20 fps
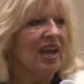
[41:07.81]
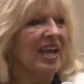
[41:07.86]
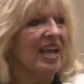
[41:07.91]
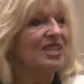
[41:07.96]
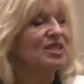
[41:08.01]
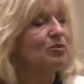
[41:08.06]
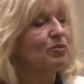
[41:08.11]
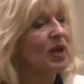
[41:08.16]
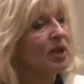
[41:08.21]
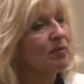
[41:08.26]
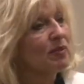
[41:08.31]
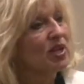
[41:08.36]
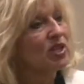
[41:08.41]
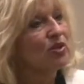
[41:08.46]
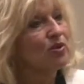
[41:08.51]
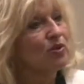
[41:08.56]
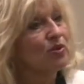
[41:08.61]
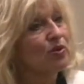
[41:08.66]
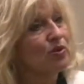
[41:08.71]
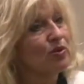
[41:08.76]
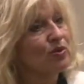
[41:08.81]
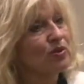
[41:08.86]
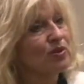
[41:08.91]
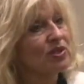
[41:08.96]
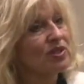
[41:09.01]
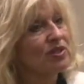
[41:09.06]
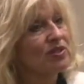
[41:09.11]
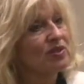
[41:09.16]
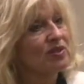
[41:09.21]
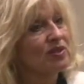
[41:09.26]
I had to pay my
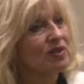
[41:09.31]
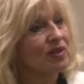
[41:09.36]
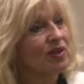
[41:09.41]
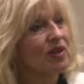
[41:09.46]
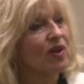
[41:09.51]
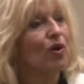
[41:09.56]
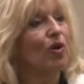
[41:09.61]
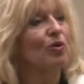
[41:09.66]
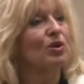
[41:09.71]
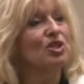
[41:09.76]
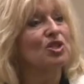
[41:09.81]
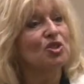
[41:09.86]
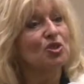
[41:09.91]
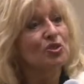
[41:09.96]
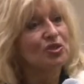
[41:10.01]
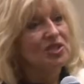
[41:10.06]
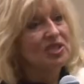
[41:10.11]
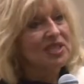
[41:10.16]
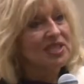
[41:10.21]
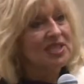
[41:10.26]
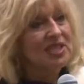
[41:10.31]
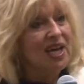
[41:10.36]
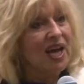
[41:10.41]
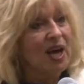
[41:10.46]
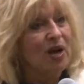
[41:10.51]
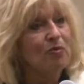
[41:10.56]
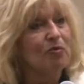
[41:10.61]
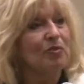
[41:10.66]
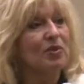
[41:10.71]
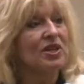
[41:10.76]
dues. Always shooting to the
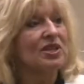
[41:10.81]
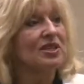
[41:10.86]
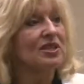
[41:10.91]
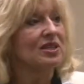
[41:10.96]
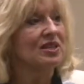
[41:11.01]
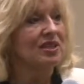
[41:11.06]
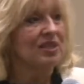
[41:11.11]
top, but